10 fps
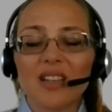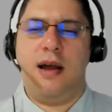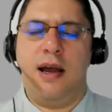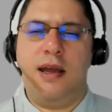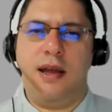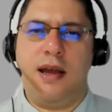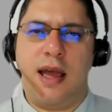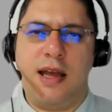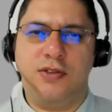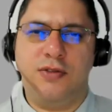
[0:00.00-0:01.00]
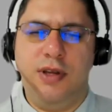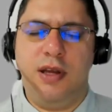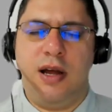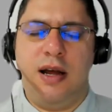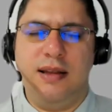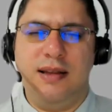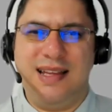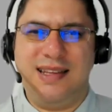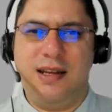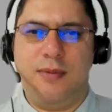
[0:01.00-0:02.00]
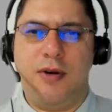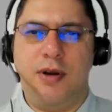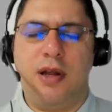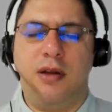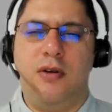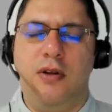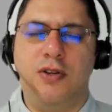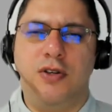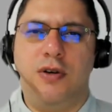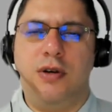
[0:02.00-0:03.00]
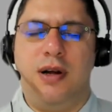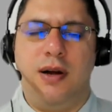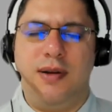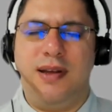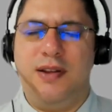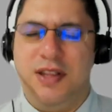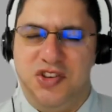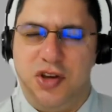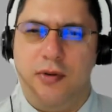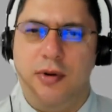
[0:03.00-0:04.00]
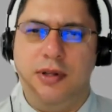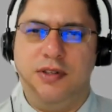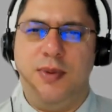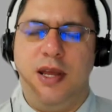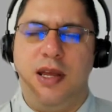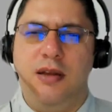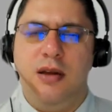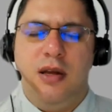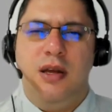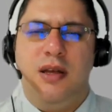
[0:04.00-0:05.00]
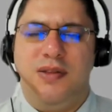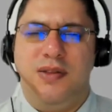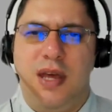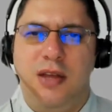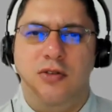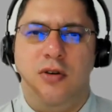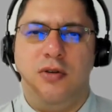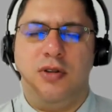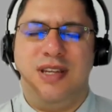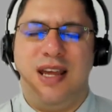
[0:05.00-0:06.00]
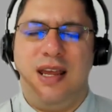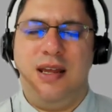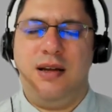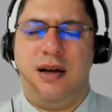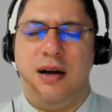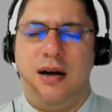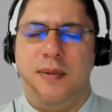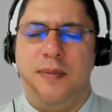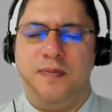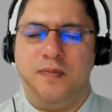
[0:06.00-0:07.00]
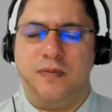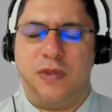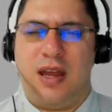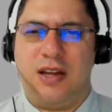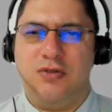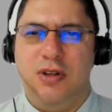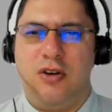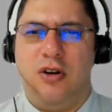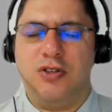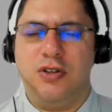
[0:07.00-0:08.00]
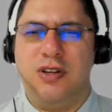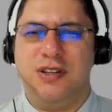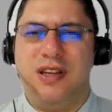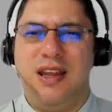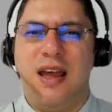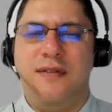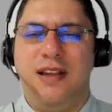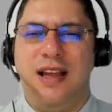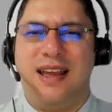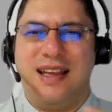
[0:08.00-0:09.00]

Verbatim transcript: I, I actually uh, Latin American culture, uh, in general speaking, they don't they um, actually the culture doesn't have like a